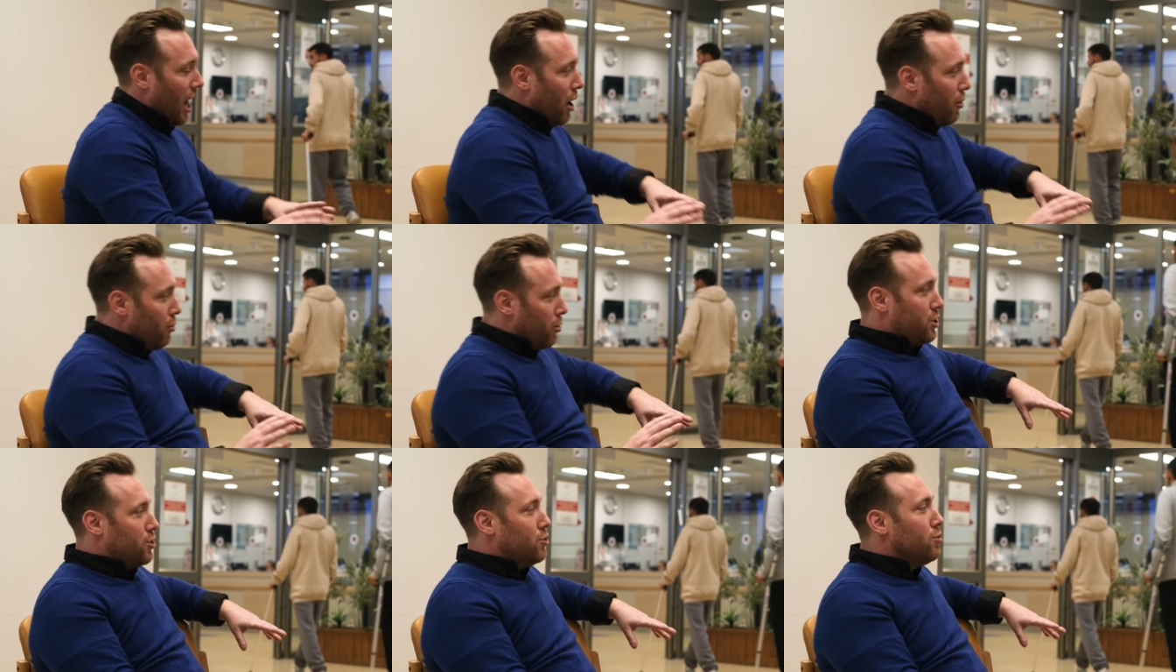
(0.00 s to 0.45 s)
I
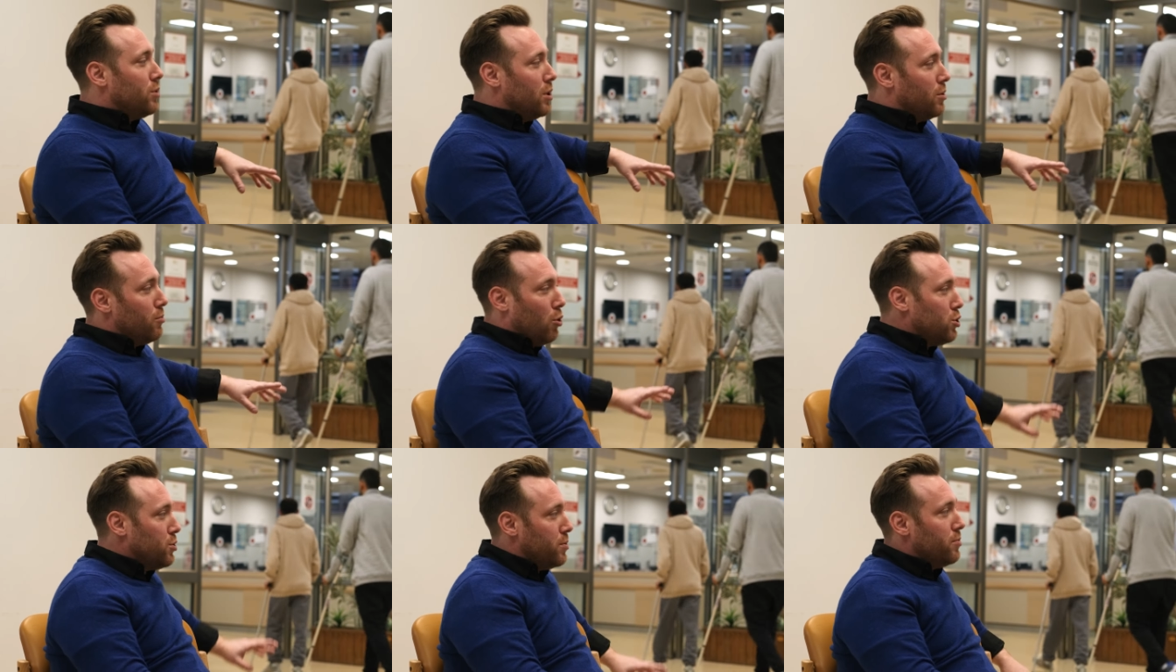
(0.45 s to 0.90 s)
would assume
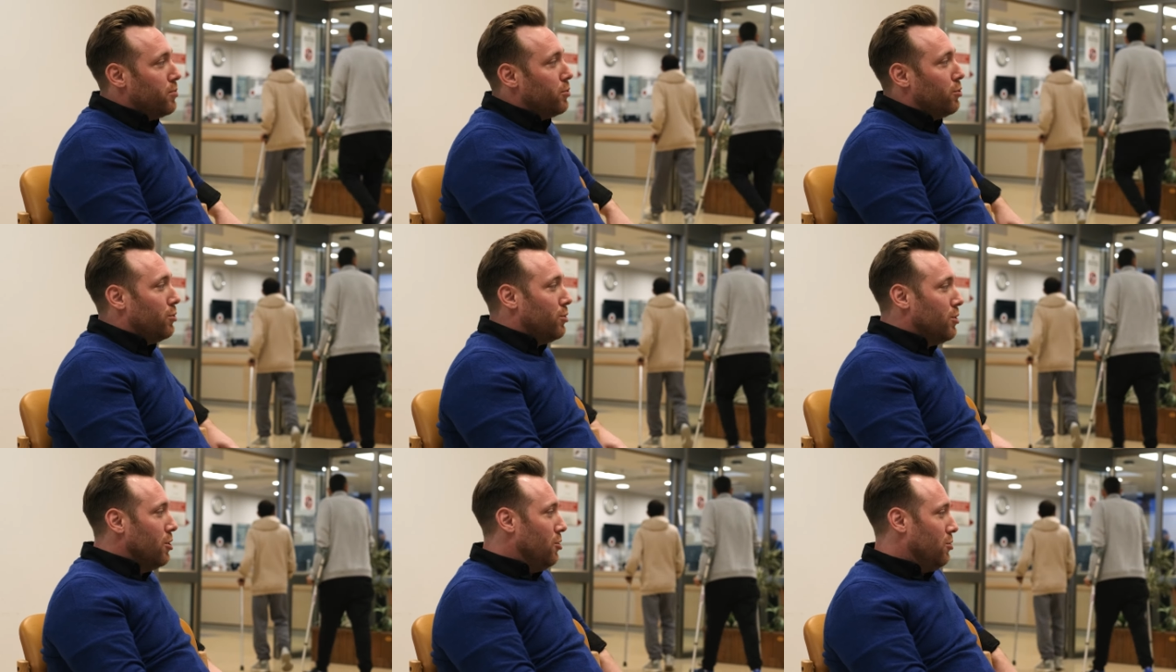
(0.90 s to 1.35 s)
that most
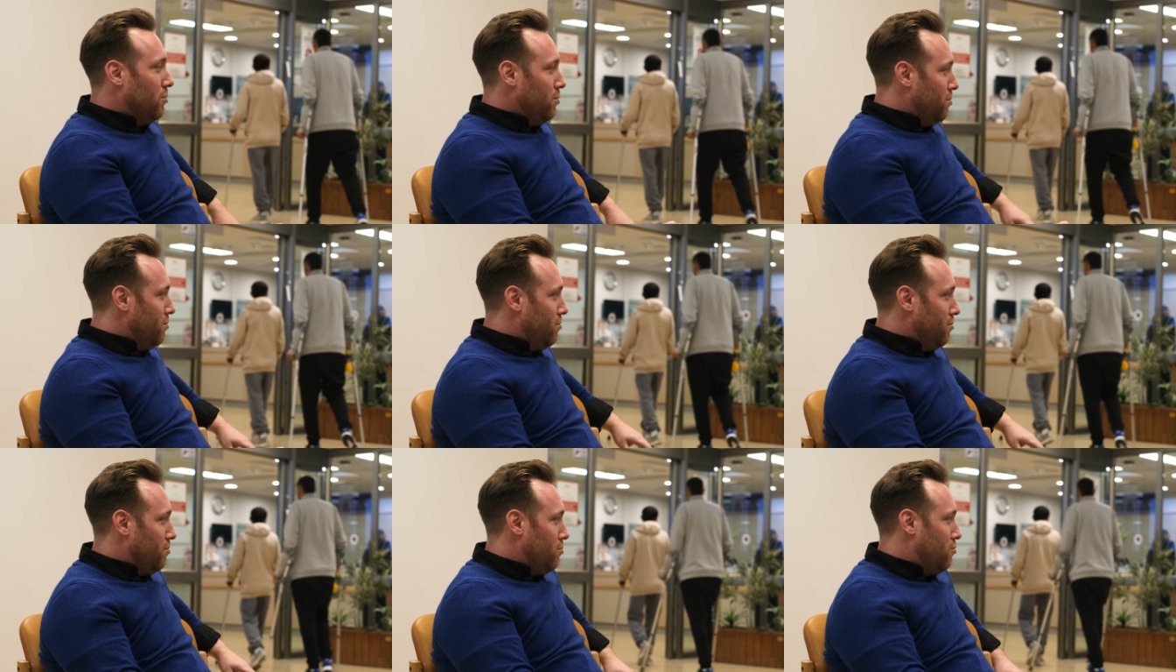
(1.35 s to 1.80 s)
people
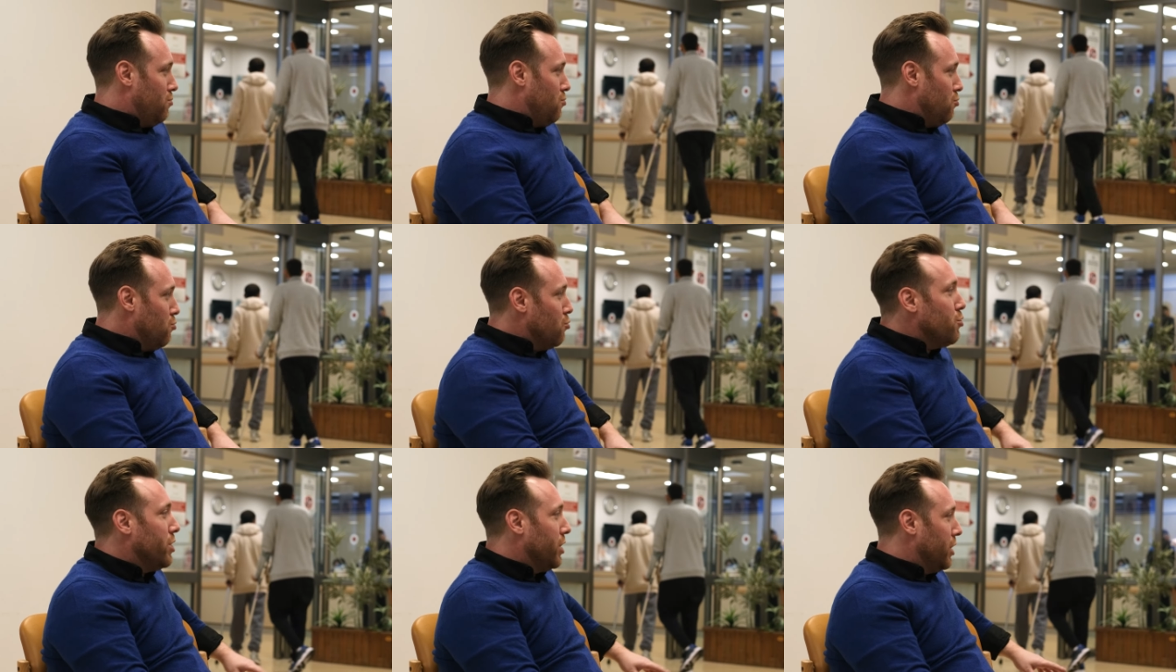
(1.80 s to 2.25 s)

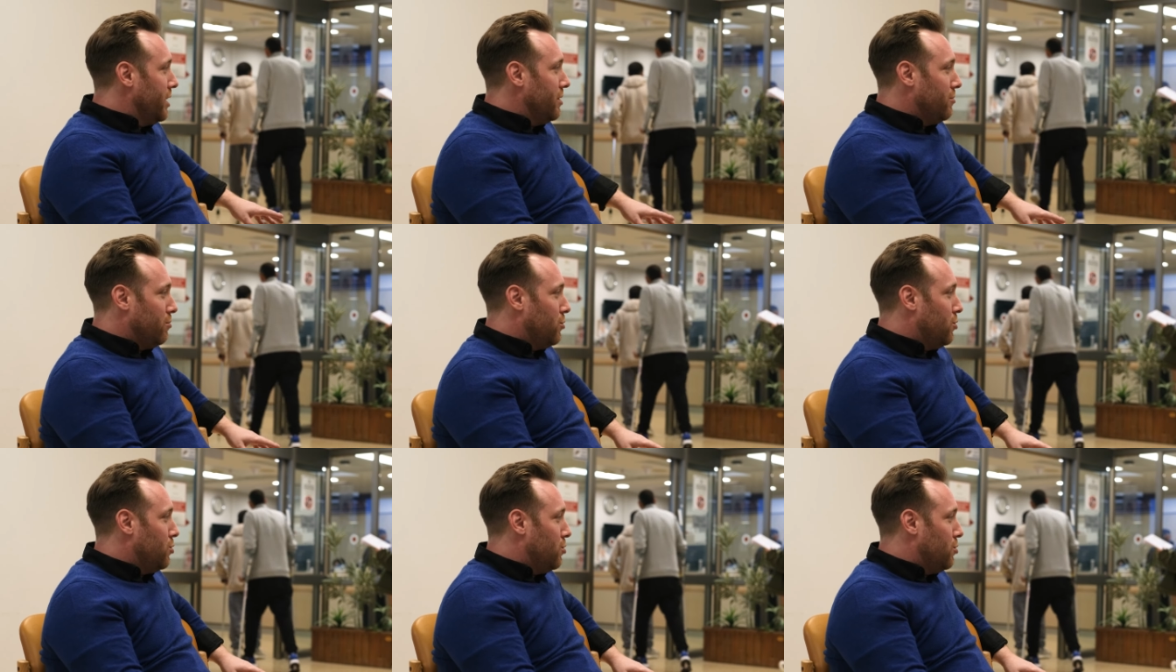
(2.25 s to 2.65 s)
really